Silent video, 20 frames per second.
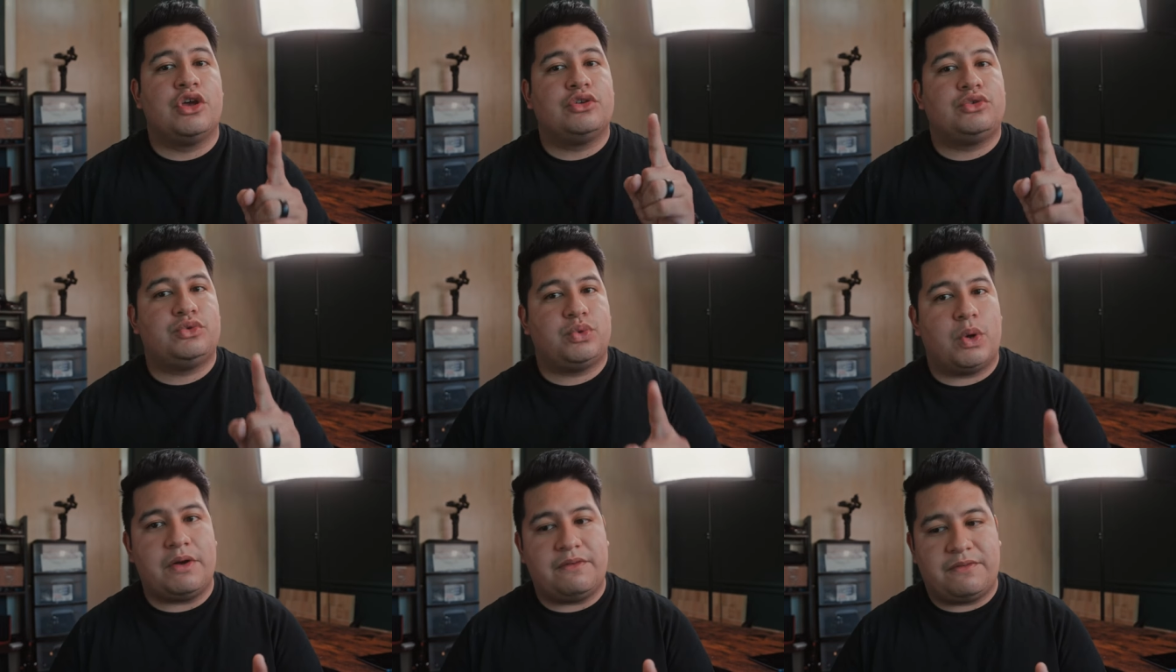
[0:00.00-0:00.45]

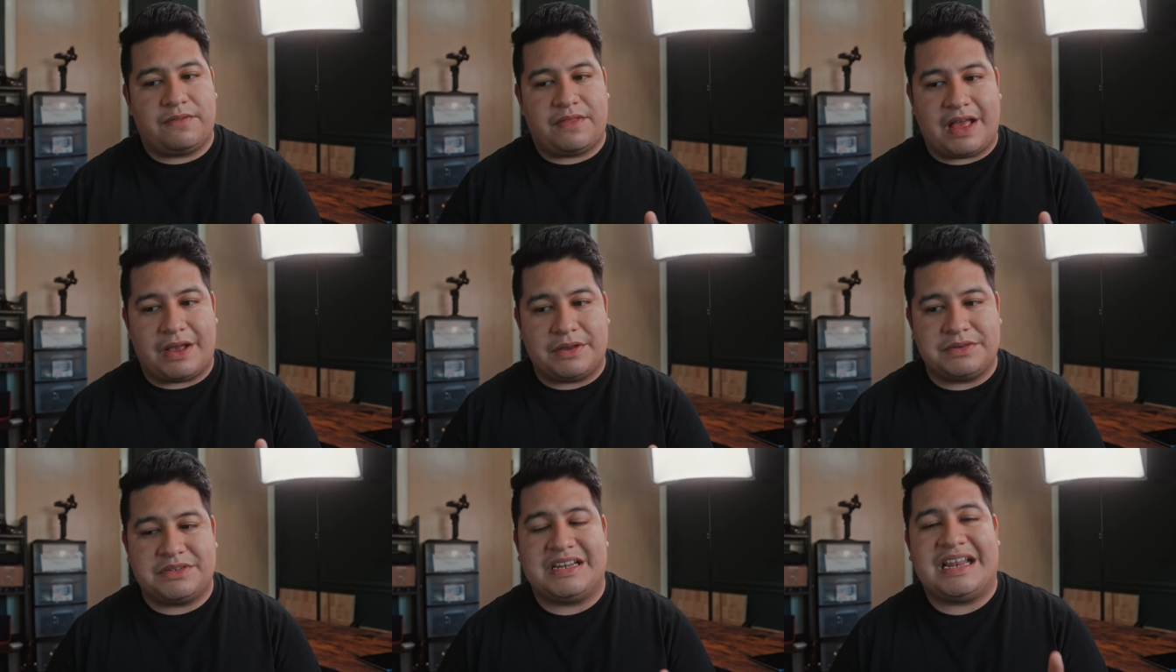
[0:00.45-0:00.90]

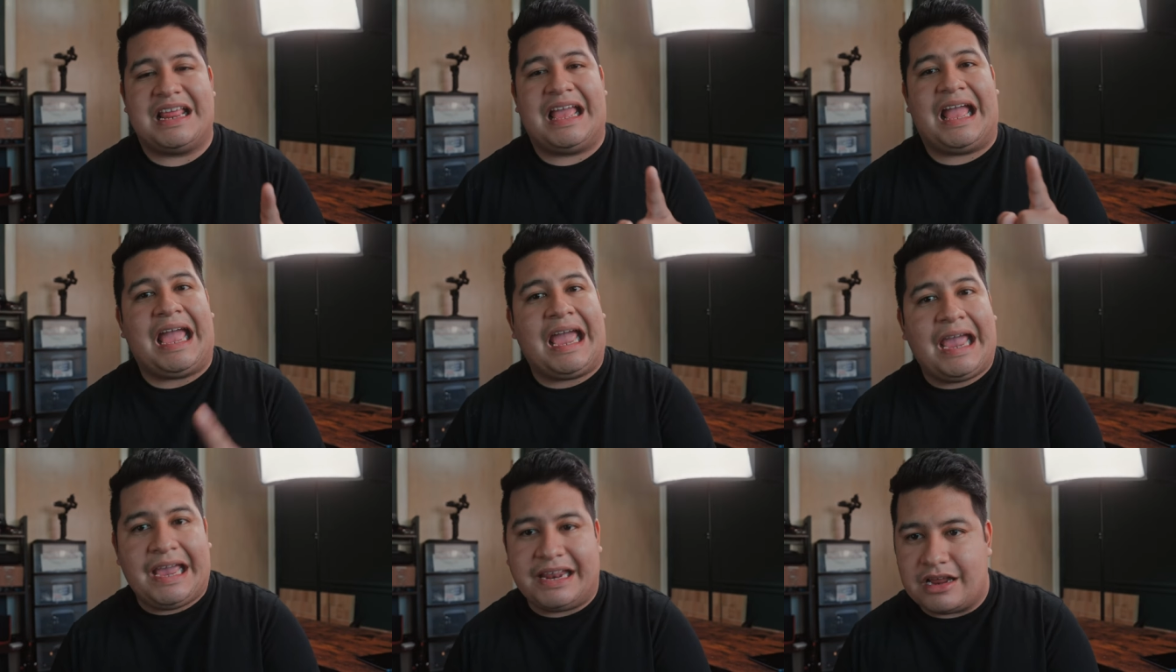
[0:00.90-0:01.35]

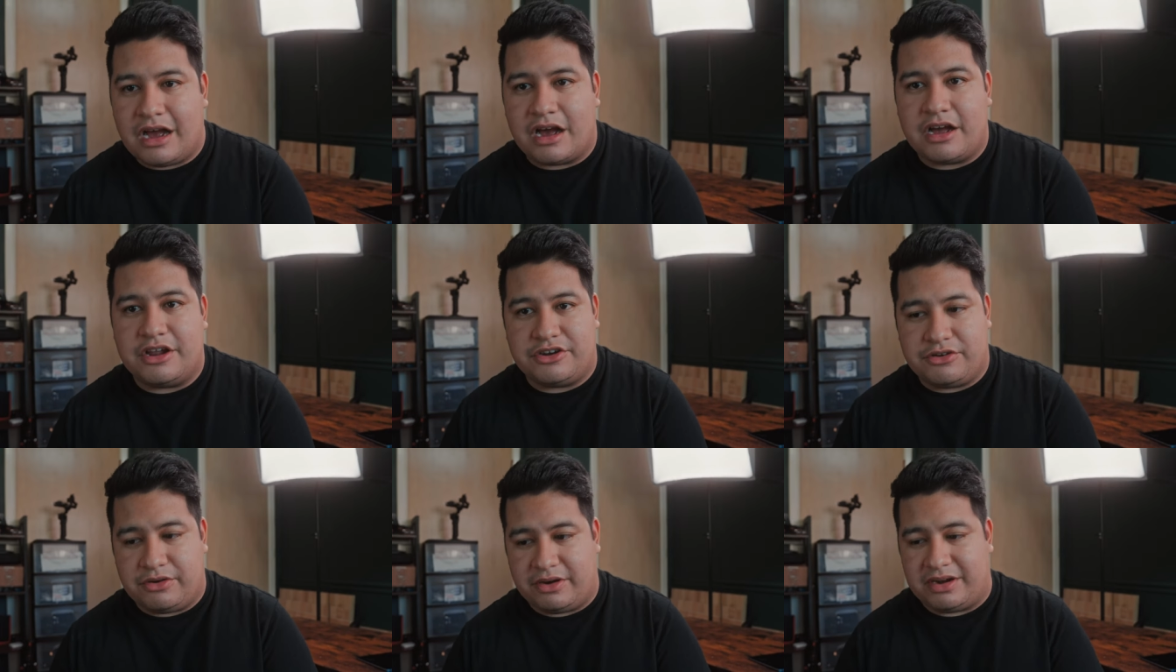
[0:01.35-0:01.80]

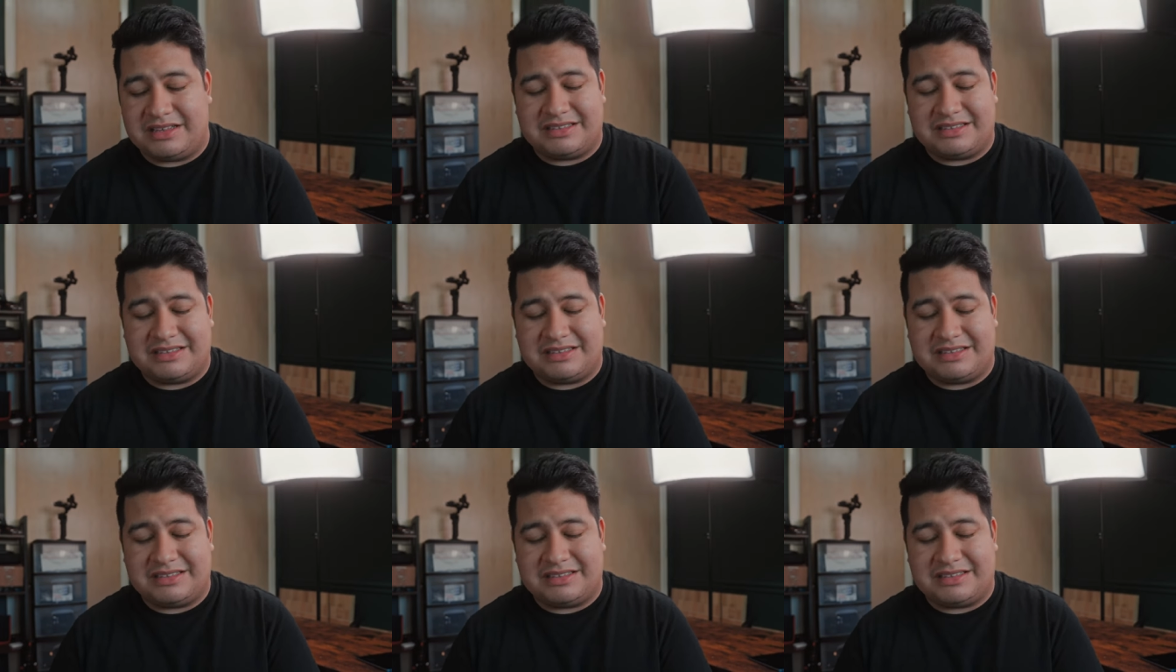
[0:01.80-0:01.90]
12,800.